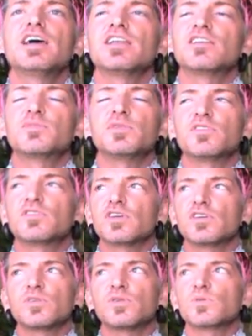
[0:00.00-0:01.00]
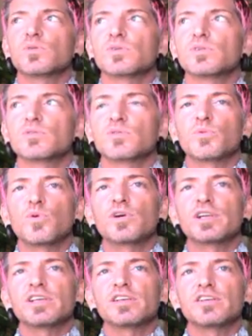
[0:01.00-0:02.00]
it's been so
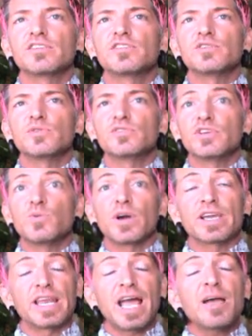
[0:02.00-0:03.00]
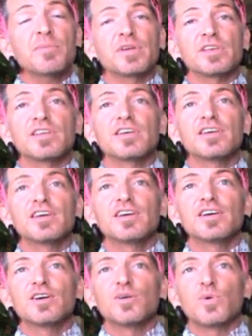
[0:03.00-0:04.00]
rewarding to see what can happen
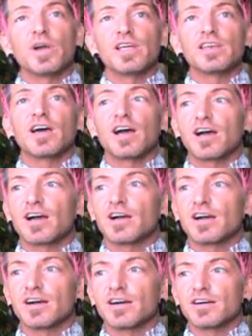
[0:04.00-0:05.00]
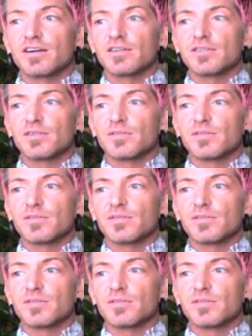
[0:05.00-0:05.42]
when I